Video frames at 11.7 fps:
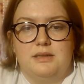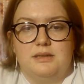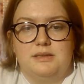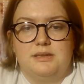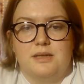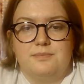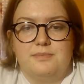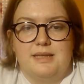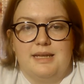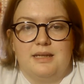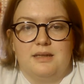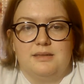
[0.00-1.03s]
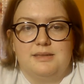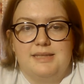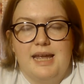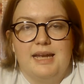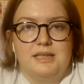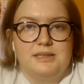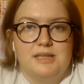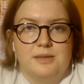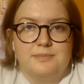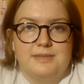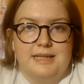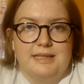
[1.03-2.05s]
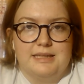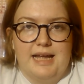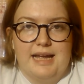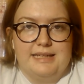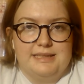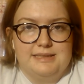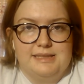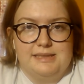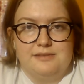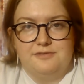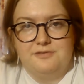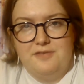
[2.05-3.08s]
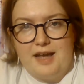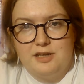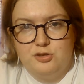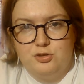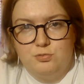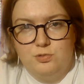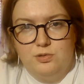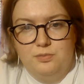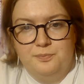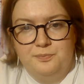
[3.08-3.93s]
saying something that isn't factual.